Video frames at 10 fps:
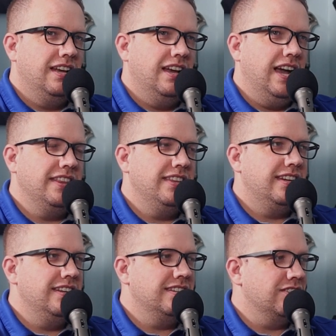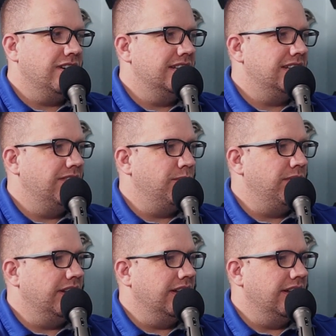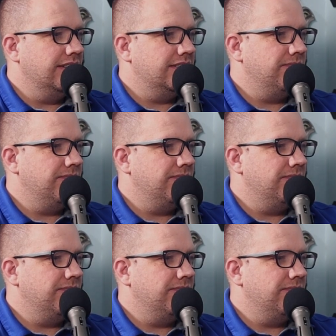I think he's gonna try to save the Beaconites.